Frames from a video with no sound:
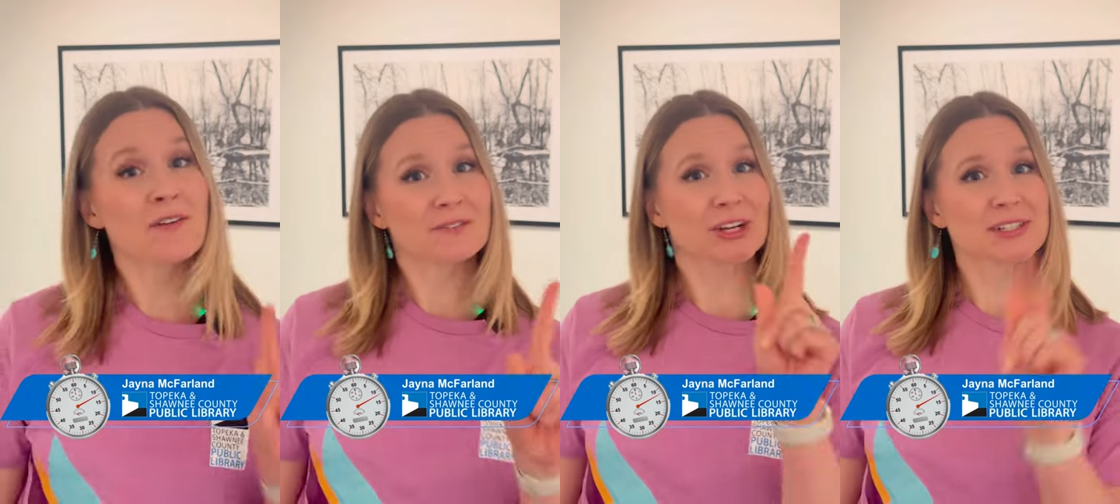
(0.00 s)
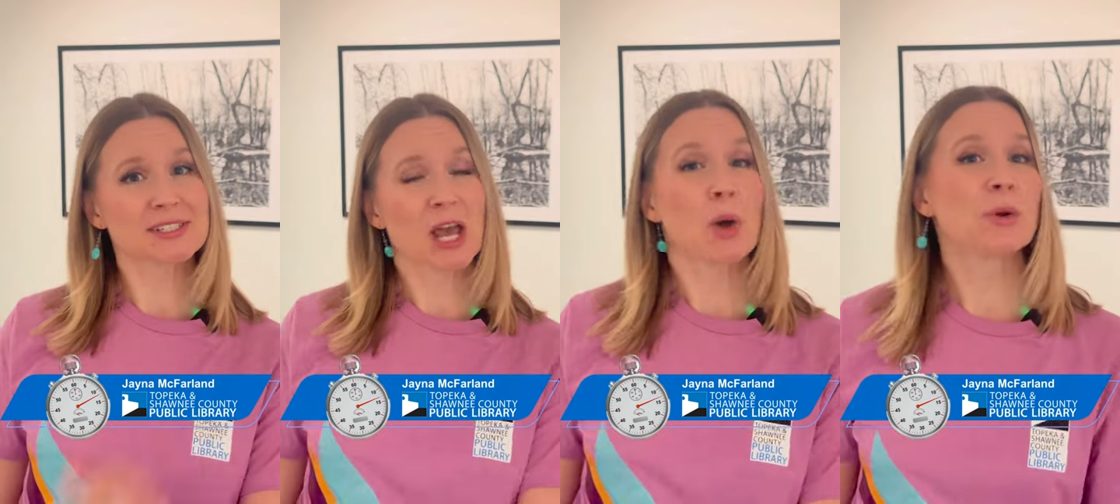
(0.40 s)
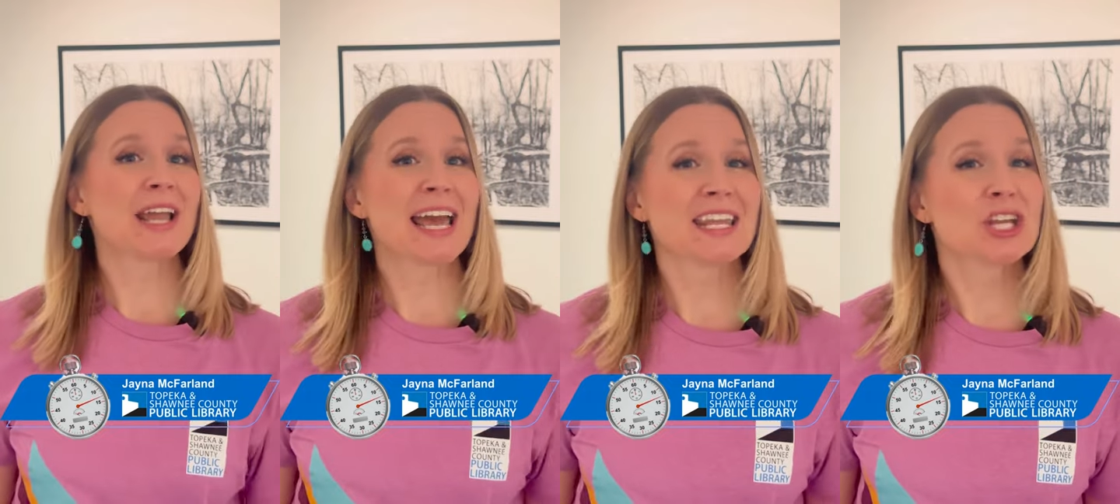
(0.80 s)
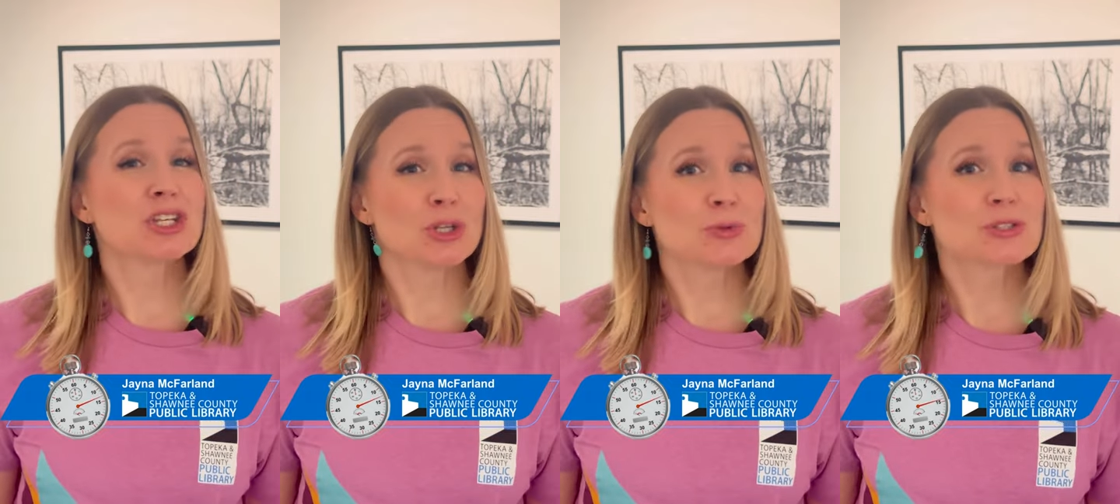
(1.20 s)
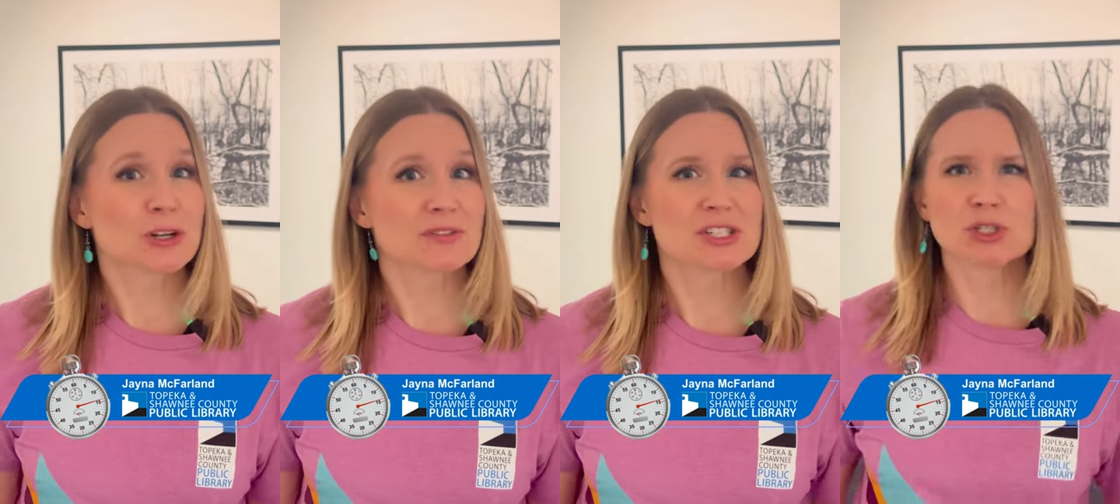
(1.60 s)
First, we're adding a new
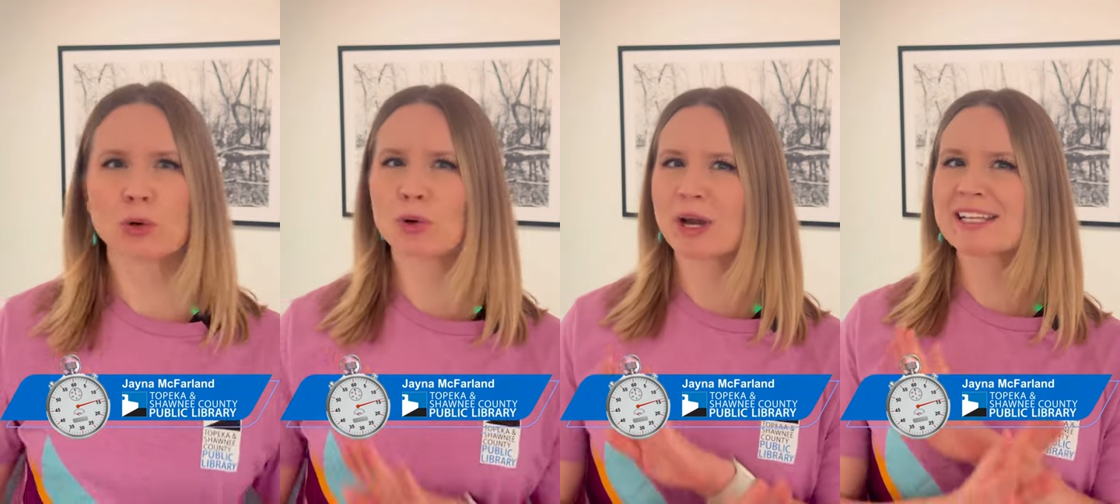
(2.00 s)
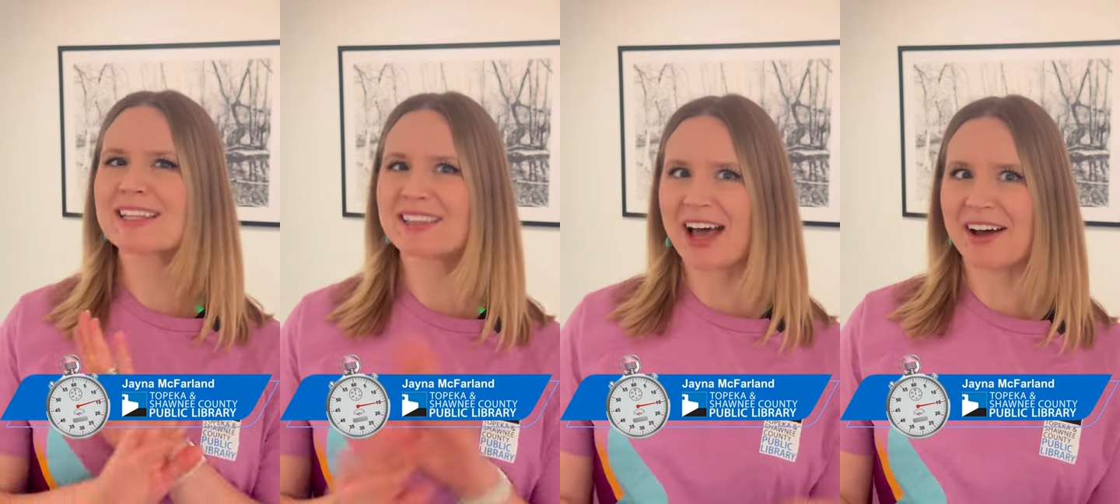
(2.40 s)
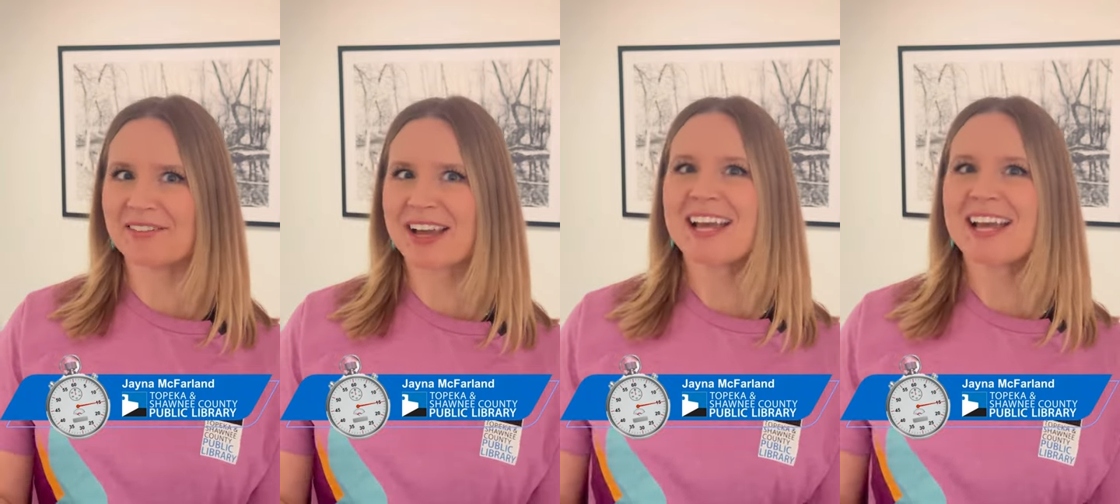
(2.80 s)
service you're going to love.